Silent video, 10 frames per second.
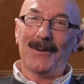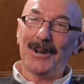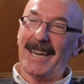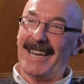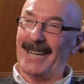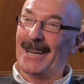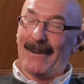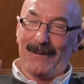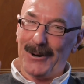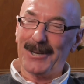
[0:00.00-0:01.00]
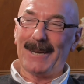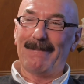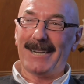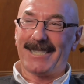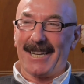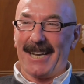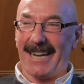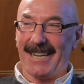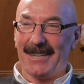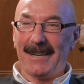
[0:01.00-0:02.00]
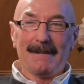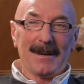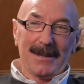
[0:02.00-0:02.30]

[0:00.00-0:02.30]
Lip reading: Well, funny you mention England.